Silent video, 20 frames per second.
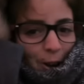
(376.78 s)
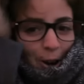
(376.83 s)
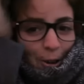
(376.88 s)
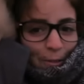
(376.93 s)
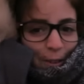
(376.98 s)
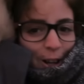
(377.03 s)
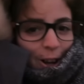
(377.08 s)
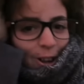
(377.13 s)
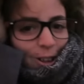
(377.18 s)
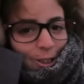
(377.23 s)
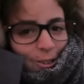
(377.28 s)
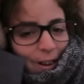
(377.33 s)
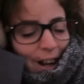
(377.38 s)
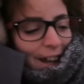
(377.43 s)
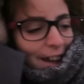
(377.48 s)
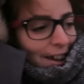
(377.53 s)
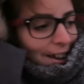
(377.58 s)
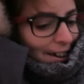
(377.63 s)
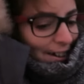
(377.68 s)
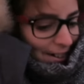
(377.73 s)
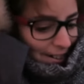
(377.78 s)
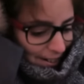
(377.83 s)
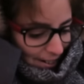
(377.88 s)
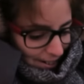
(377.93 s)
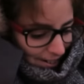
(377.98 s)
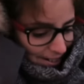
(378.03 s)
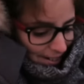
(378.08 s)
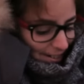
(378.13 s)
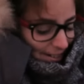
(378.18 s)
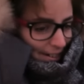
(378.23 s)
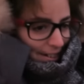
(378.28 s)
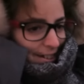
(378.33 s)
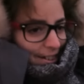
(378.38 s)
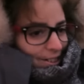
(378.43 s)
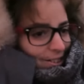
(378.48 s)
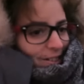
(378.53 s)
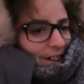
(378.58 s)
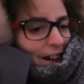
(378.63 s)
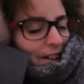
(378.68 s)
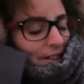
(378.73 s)
drive it all the way.
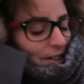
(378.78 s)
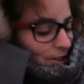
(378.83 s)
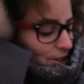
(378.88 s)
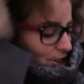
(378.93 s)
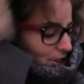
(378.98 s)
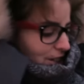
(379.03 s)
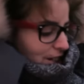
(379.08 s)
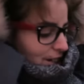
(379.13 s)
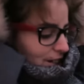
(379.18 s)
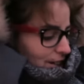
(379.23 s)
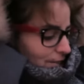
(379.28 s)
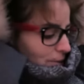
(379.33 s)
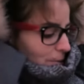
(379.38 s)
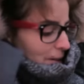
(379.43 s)
I hear shit.